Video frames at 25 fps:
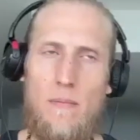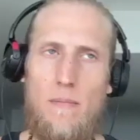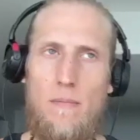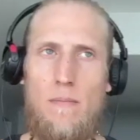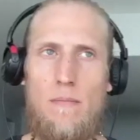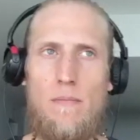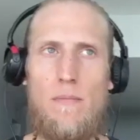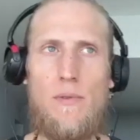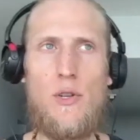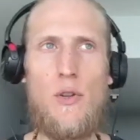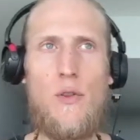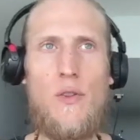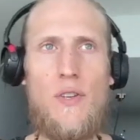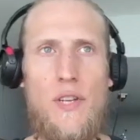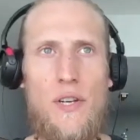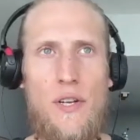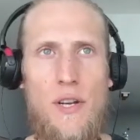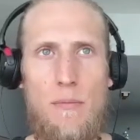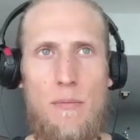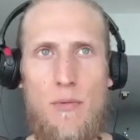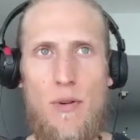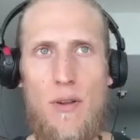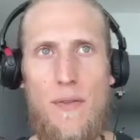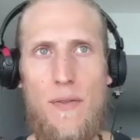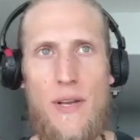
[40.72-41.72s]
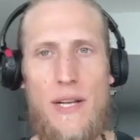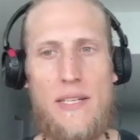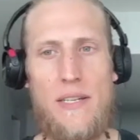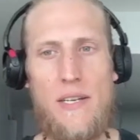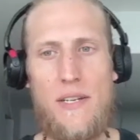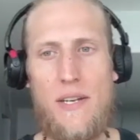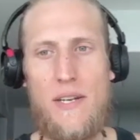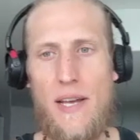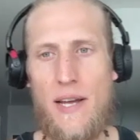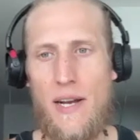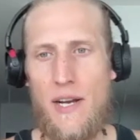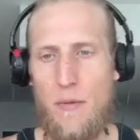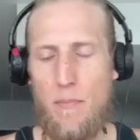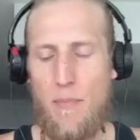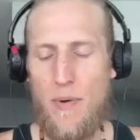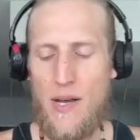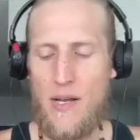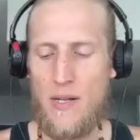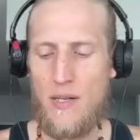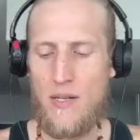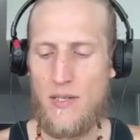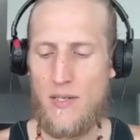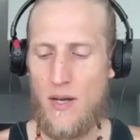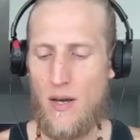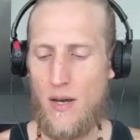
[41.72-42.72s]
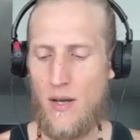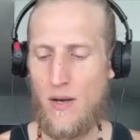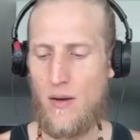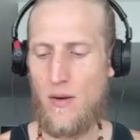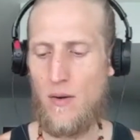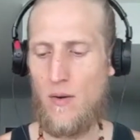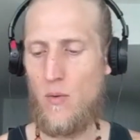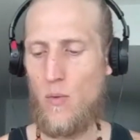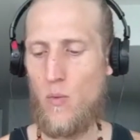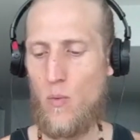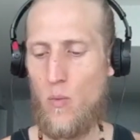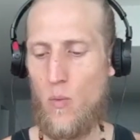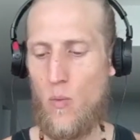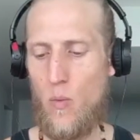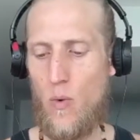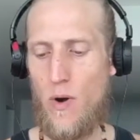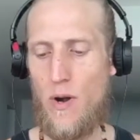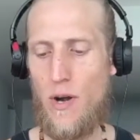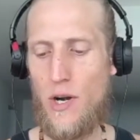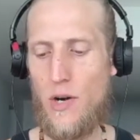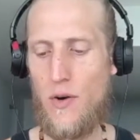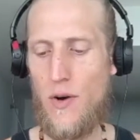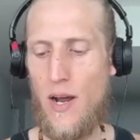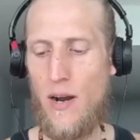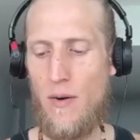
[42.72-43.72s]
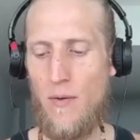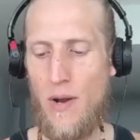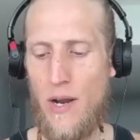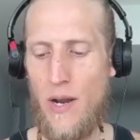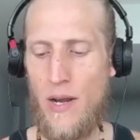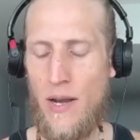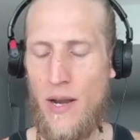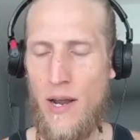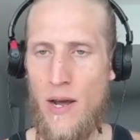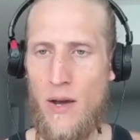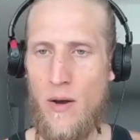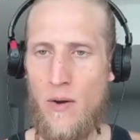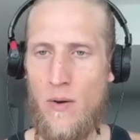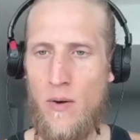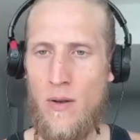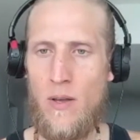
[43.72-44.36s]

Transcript: so there's a number of things it kind of depends on where you're at right now